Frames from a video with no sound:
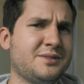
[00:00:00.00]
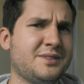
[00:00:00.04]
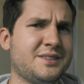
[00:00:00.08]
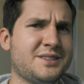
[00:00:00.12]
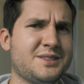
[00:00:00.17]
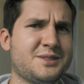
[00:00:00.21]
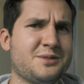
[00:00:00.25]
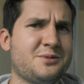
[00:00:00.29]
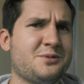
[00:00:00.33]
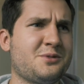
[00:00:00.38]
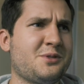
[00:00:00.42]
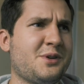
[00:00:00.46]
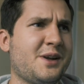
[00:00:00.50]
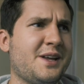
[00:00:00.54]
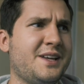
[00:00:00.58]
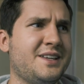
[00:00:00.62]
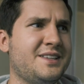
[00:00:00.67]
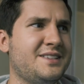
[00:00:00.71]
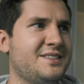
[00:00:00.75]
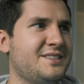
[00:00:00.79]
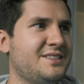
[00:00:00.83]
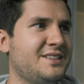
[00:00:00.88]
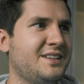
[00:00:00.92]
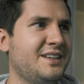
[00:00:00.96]
There's a
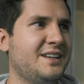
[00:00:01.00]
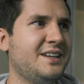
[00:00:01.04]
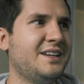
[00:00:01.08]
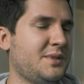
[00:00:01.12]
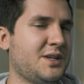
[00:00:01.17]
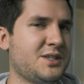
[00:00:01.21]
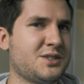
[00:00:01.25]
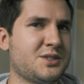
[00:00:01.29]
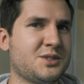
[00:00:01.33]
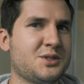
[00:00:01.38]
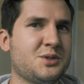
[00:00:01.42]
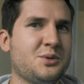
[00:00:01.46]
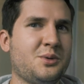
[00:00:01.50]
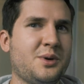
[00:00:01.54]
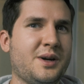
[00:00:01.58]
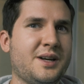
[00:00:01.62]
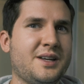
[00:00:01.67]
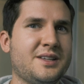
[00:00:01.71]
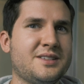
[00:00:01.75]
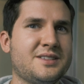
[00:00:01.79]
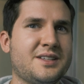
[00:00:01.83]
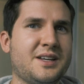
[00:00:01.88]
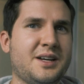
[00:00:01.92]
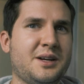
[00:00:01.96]
phrase, measure
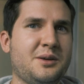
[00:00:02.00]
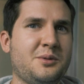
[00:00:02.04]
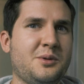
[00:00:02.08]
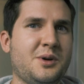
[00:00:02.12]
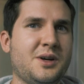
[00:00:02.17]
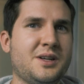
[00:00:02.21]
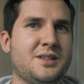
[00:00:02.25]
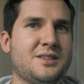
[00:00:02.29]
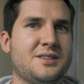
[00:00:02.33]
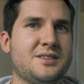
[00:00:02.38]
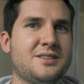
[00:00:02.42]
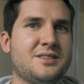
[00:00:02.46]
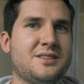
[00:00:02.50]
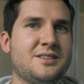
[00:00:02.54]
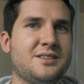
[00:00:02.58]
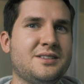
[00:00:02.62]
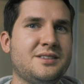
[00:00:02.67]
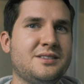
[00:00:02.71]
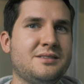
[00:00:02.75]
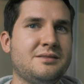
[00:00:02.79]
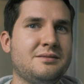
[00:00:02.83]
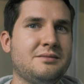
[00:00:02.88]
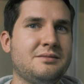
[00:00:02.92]
twice, cut once.